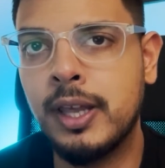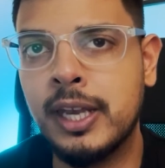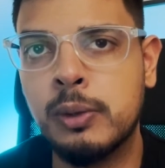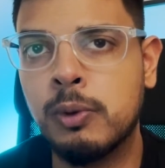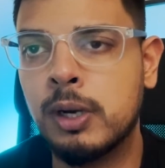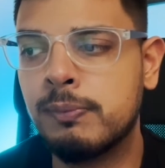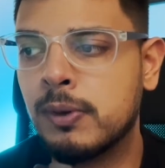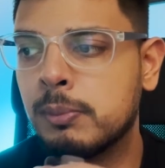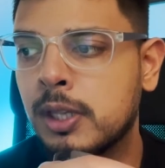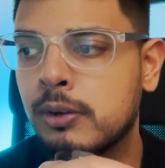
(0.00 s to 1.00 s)
anywhere
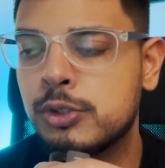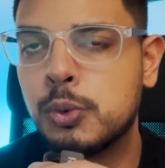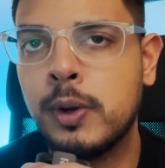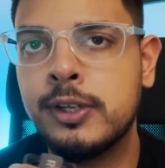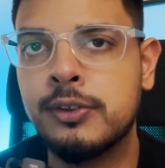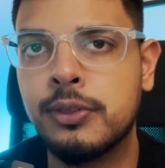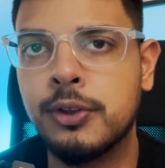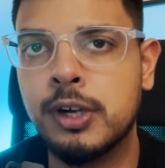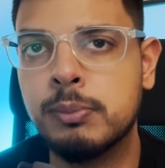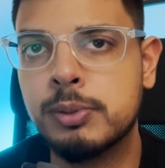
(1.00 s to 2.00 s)
from 20 to
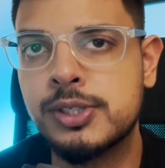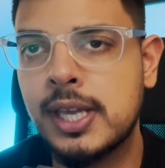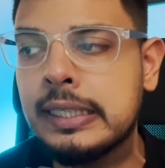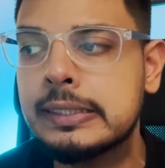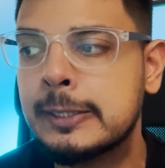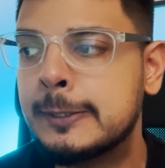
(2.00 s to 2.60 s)
30%.